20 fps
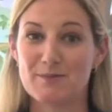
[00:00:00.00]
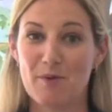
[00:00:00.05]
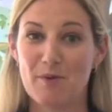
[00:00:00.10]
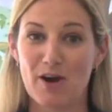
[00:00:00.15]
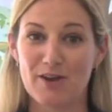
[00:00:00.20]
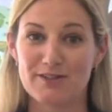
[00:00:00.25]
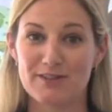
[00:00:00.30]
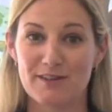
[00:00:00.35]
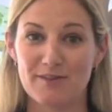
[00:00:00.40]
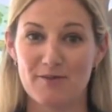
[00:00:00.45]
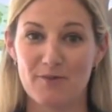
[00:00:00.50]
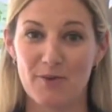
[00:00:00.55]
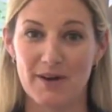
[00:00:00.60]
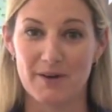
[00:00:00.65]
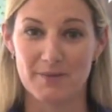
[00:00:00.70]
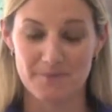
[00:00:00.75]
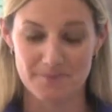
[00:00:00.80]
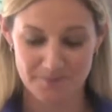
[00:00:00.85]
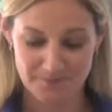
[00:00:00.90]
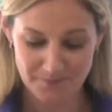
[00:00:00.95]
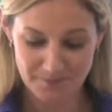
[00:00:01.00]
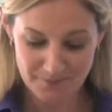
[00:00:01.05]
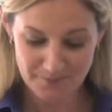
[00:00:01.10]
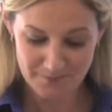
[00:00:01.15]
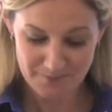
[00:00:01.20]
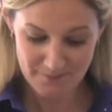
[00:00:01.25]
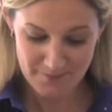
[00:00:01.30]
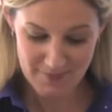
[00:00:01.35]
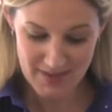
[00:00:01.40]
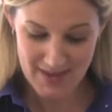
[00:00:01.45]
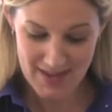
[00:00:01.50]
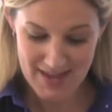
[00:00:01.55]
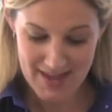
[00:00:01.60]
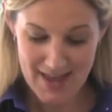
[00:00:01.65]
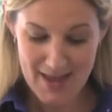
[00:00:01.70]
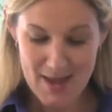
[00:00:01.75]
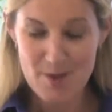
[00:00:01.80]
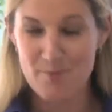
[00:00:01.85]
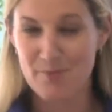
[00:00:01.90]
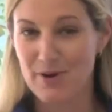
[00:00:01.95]
a positive one.
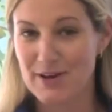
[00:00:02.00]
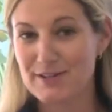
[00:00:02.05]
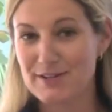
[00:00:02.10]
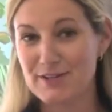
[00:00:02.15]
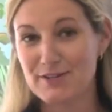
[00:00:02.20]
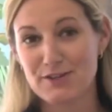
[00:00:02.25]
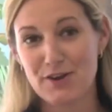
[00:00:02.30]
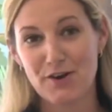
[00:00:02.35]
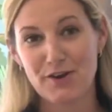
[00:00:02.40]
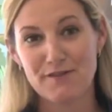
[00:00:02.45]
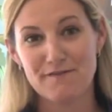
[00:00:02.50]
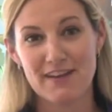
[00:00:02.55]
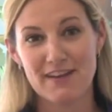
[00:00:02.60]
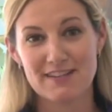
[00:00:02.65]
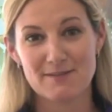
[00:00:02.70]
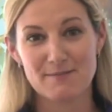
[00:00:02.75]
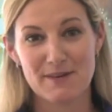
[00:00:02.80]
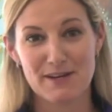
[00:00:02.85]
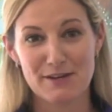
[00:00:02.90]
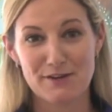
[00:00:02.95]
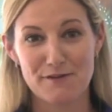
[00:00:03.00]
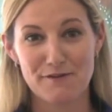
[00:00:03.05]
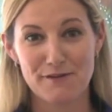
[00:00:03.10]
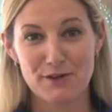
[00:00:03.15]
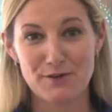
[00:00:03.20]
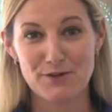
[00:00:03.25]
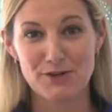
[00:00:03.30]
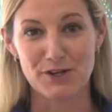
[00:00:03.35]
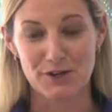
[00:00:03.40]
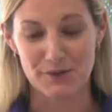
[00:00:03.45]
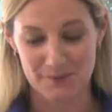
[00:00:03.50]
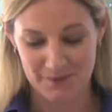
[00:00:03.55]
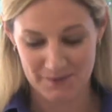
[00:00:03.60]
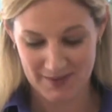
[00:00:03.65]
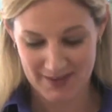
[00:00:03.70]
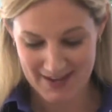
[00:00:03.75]
Braces are an investment in your future.